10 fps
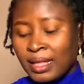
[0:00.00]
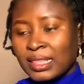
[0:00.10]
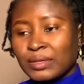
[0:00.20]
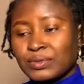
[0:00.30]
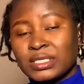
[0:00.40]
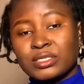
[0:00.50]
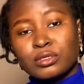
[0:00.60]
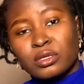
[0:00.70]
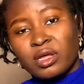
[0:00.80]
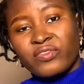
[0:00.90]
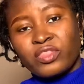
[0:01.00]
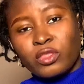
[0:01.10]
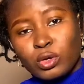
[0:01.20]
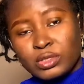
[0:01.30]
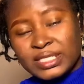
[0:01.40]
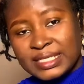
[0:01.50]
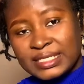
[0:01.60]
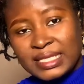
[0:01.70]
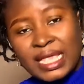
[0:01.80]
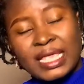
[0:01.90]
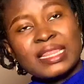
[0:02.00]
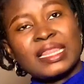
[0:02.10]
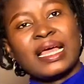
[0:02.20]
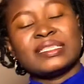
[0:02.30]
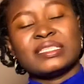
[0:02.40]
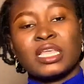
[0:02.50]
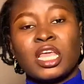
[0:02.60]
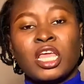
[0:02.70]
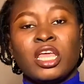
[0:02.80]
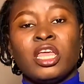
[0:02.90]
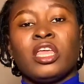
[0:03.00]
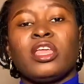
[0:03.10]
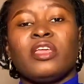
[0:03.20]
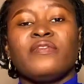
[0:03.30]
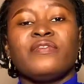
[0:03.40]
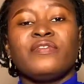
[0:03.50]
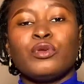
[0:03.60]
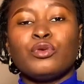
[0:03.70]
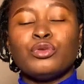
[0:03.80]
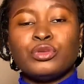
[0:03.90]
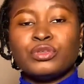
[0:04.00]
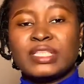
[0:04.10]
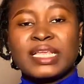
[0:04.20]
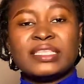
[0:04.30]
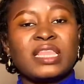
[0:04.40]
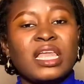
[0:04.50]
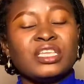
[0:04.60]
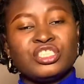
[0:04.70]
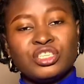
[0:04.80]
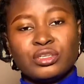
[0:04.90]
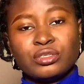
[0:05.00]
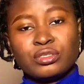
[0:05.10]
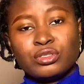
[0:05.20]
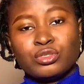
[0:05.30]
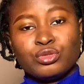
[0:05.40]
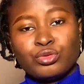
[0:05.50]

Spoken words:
Now, this school of thought is saying that if you use extensions